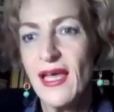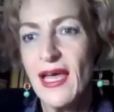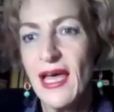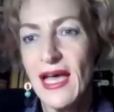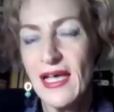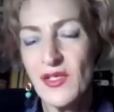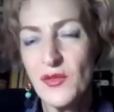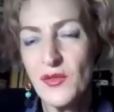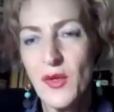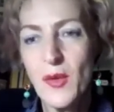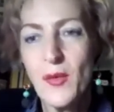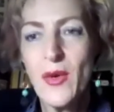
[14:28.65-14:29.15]

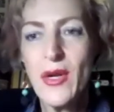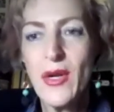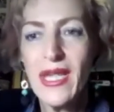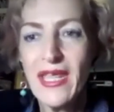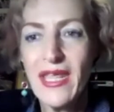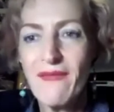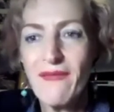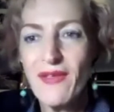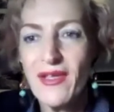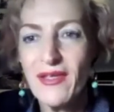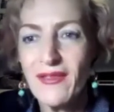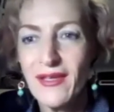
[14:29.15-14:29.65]
As we were
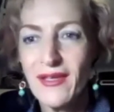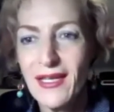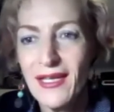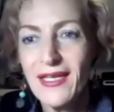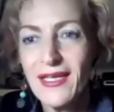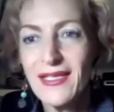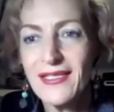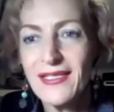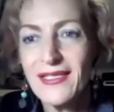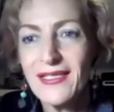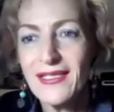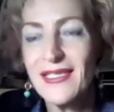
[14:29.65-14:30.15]
leaving the
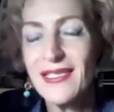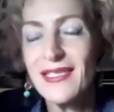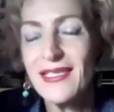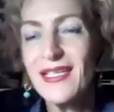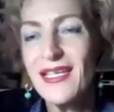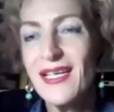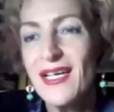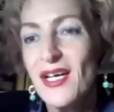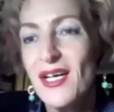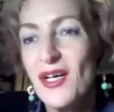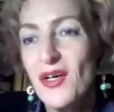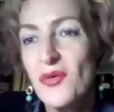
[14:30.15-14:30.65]
class, they said,
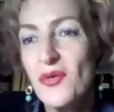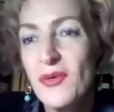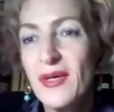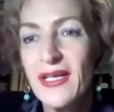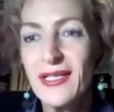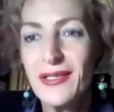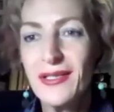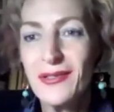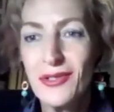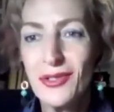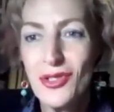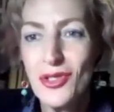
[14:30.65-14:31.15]

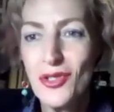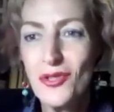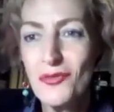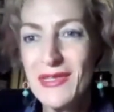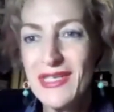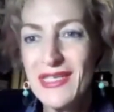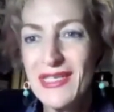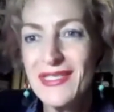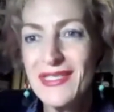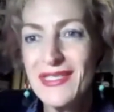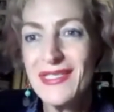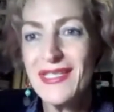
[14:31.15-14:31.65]
well, you know,
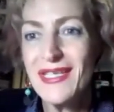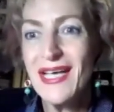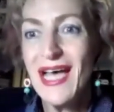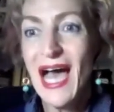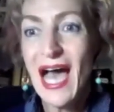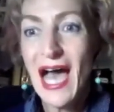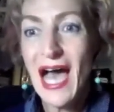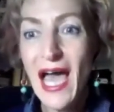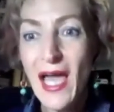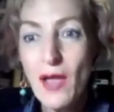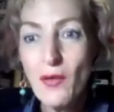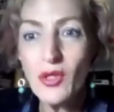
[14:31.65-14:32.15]
miss,
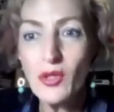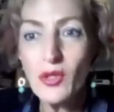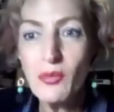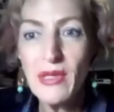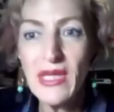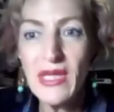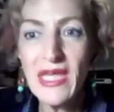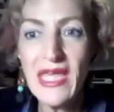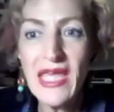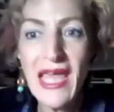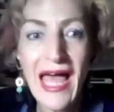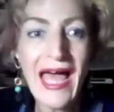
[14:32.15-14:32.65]
I will
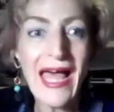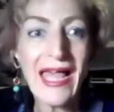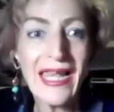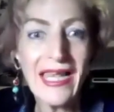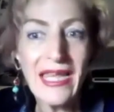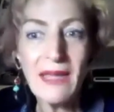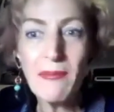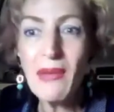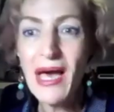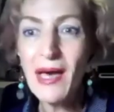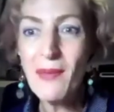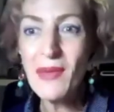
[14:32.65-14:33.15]
be Ali
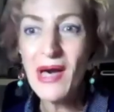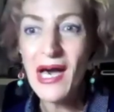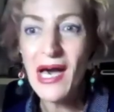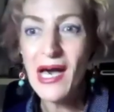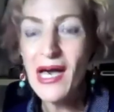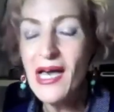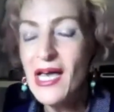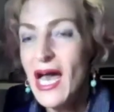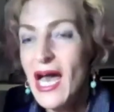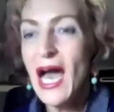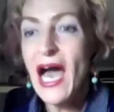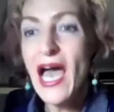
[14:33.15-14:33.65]
Baba.
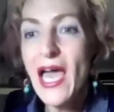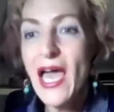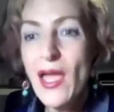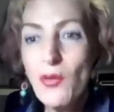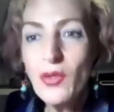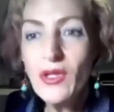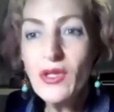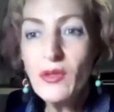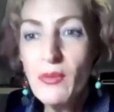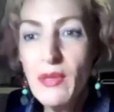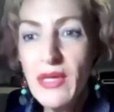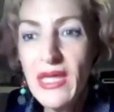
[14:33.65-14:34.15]
I
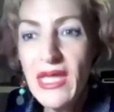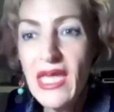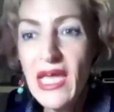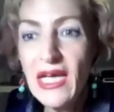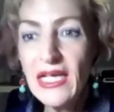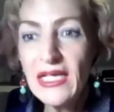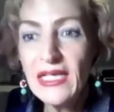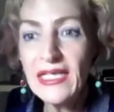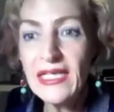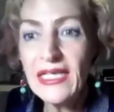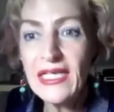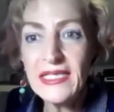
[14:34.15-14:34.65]
will be
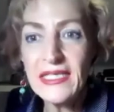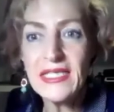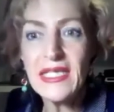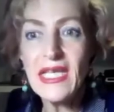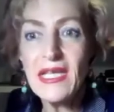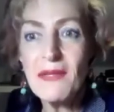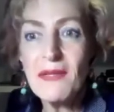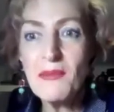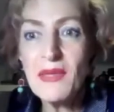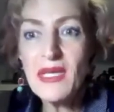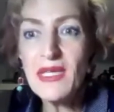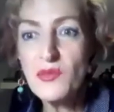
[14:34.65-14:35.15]

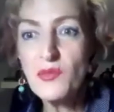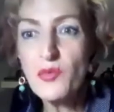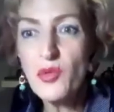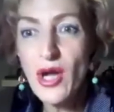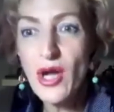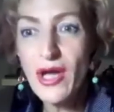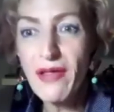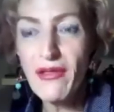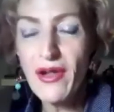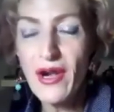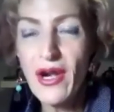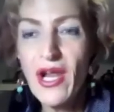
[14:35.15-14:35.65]
Kasim, his
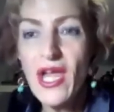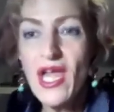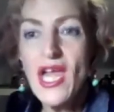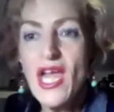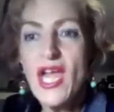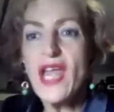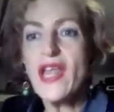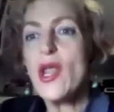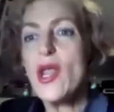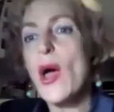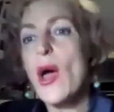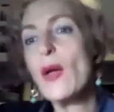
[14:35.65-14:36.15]
brother.
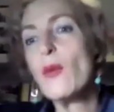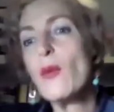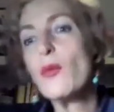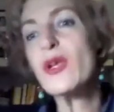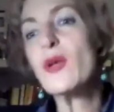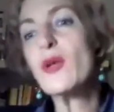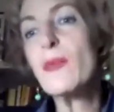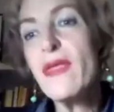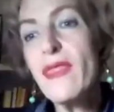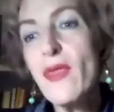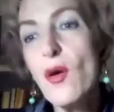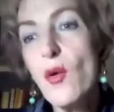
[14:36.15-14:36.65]
No, I want
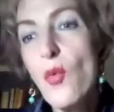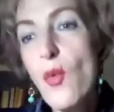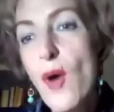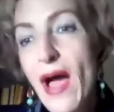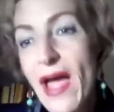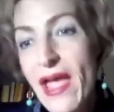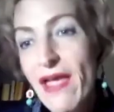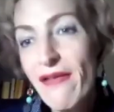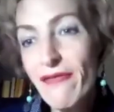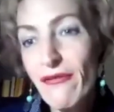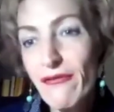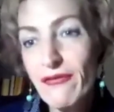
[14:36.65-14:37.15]
to be the
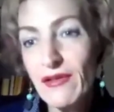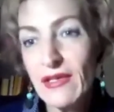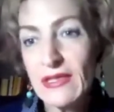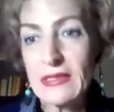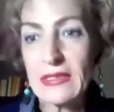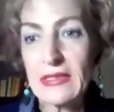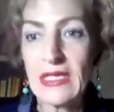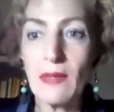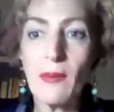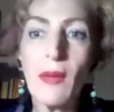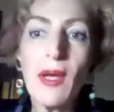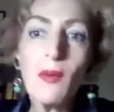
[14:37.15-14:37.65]
wife of
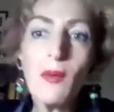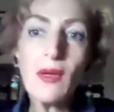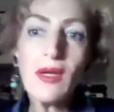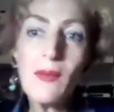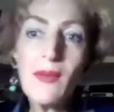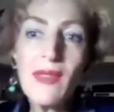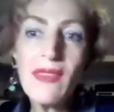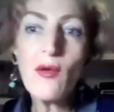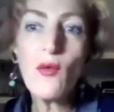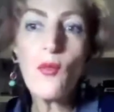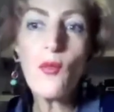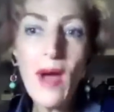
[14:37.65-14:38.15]
Kasim. I want to
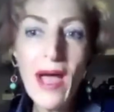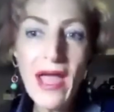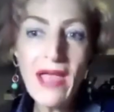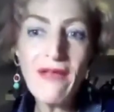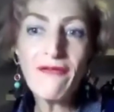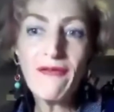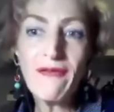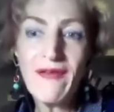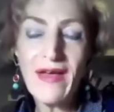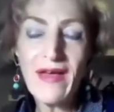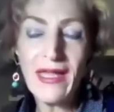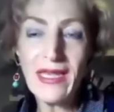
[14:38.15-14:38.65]
be the wife
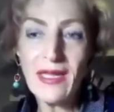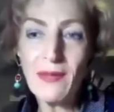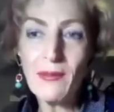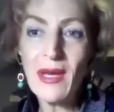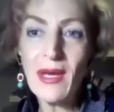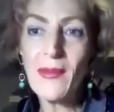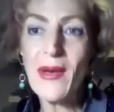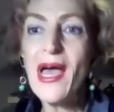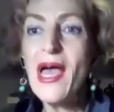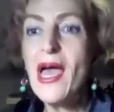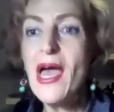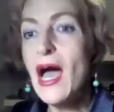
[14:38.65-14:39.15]
of Ali
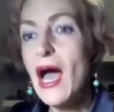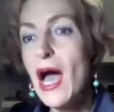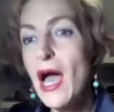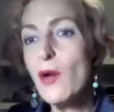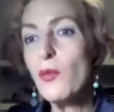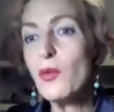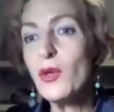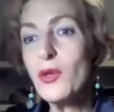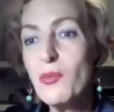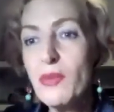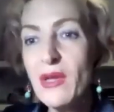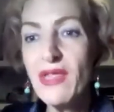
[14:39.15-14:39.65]
Baba. I
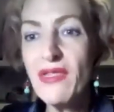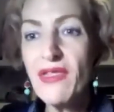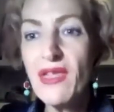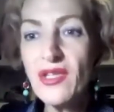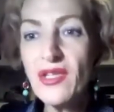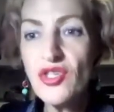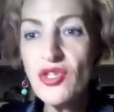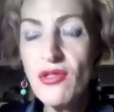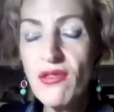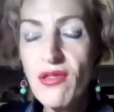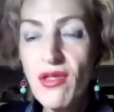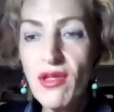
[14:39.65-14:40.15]
will be
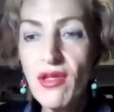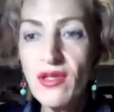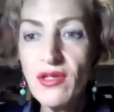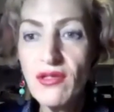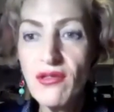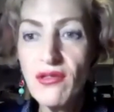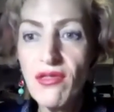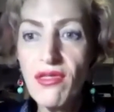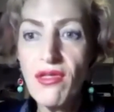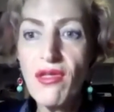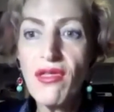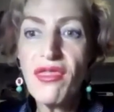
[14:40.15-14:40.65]

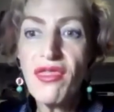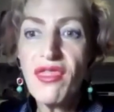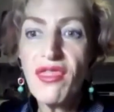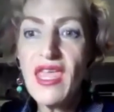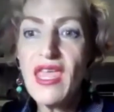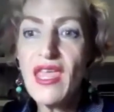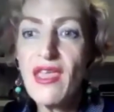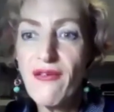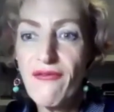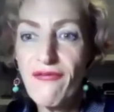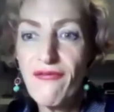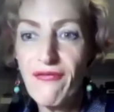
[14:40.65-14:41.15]
the
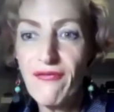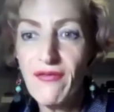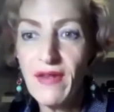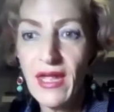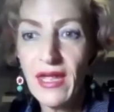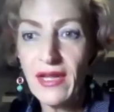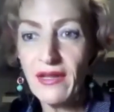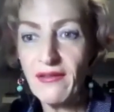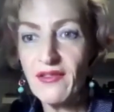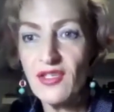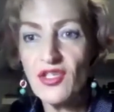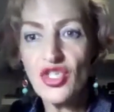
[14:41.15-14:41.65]
thief,
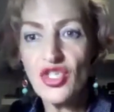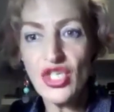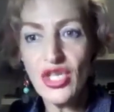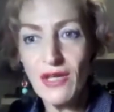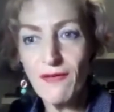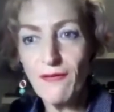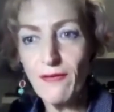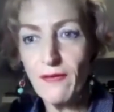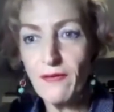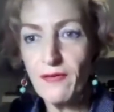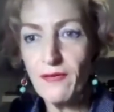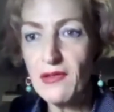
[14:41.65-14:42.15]
like the
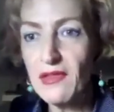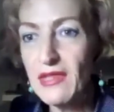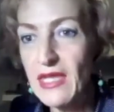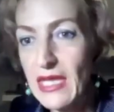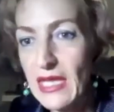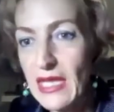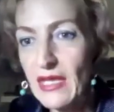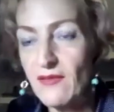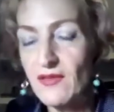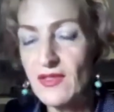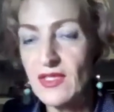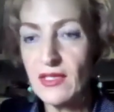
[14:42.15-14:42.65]
chief of the
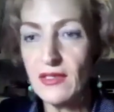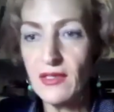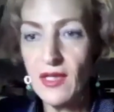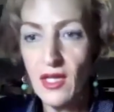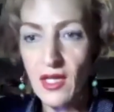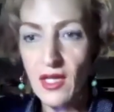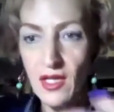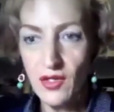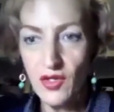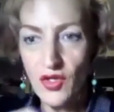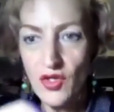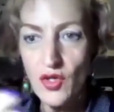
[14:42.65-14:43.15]
thieves.
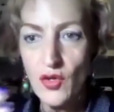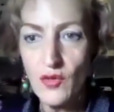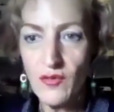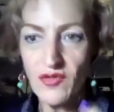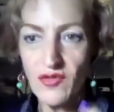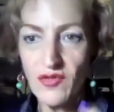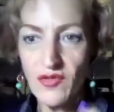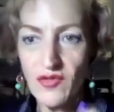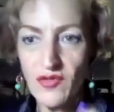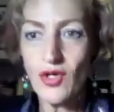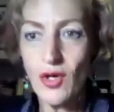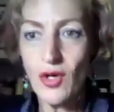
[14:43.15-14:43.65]
And you know the
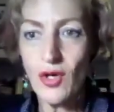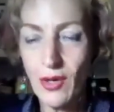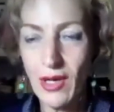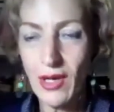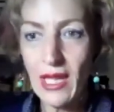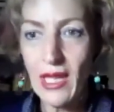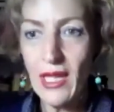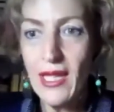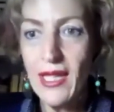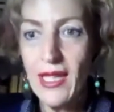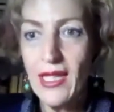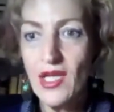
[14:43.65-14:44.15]

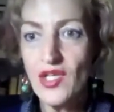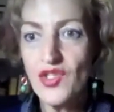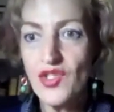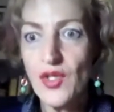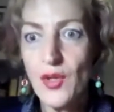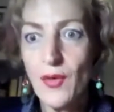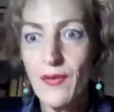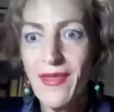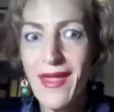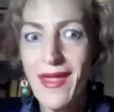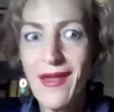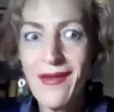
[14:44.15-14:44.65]
story.
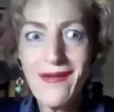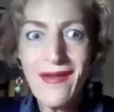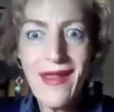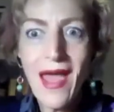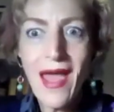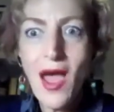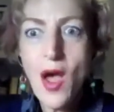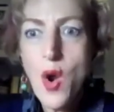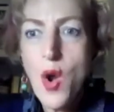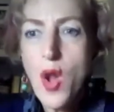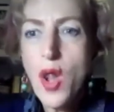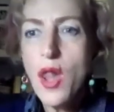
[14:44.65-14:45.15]
So they're
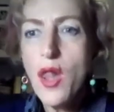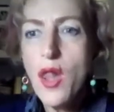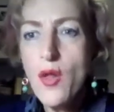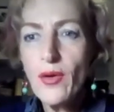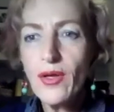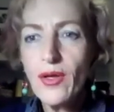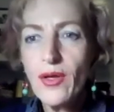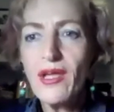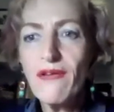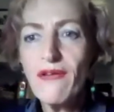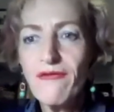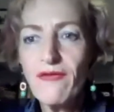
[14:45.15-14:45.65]
now
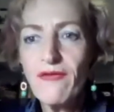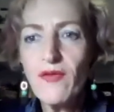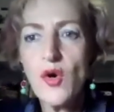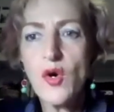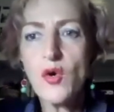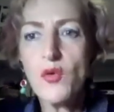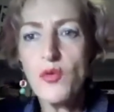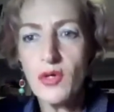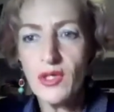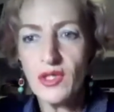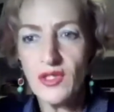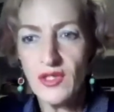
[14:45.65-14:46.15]
looking
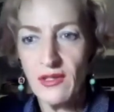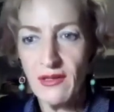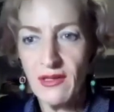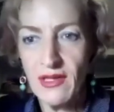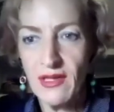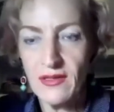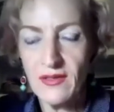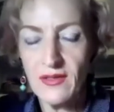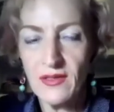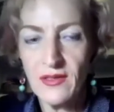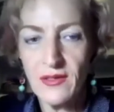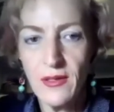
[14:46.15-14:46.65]
forward to
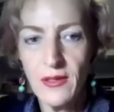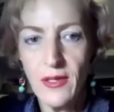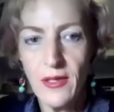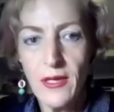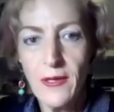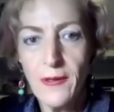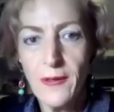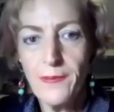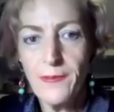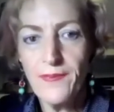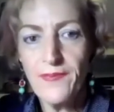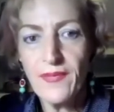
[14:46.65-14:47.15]
this.
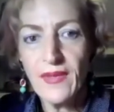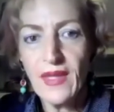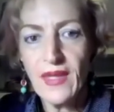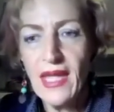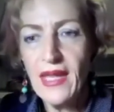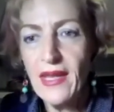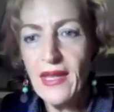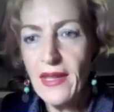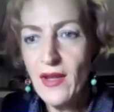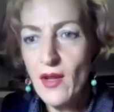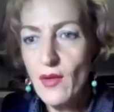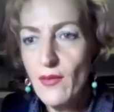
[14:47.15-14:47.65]

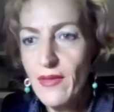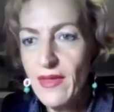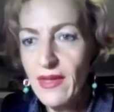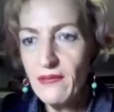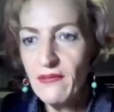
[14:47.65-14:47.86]
And I know that